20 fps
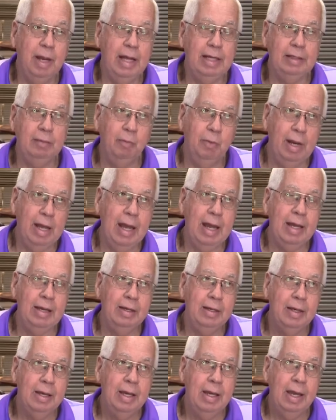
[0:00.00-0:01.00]
When I when
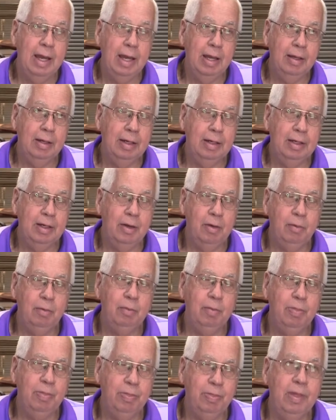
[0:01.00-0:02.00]
I, you
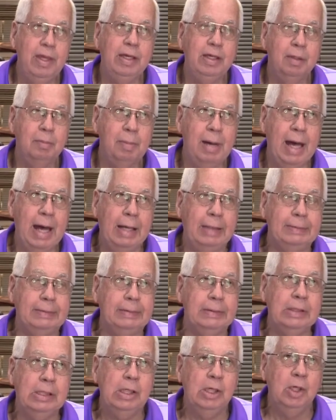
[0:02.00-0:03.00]
know, think
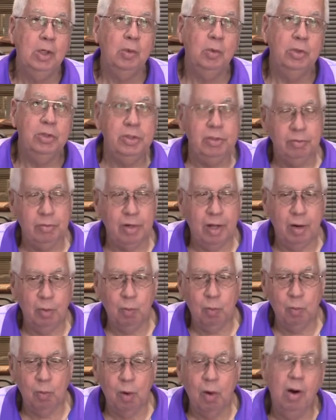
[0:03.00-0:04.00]
about when you got to
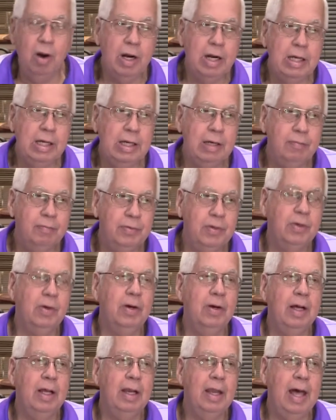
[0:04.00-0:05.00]
worry if
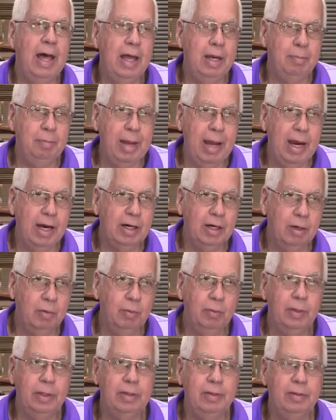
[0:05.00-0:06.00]
you're a
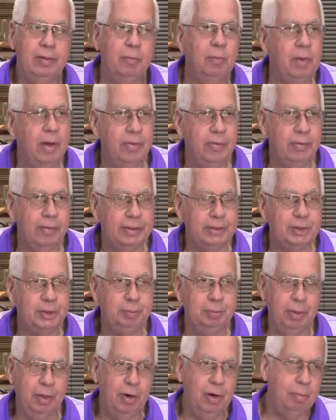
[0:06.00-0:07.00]
linebacker with whether it's
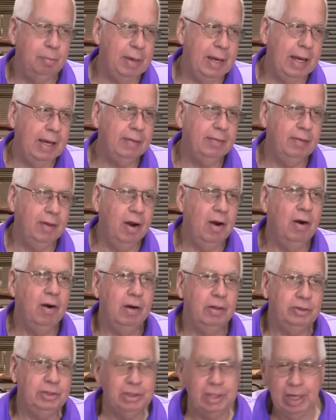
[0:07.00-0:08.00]
Spiller back there
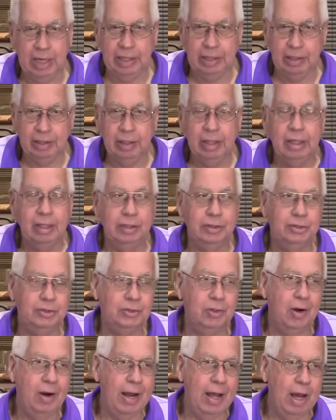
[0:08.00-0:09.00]
or Achane to
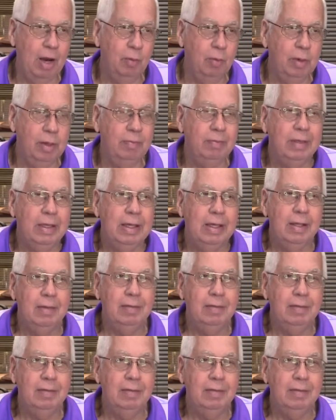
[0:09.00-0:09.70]
start out with.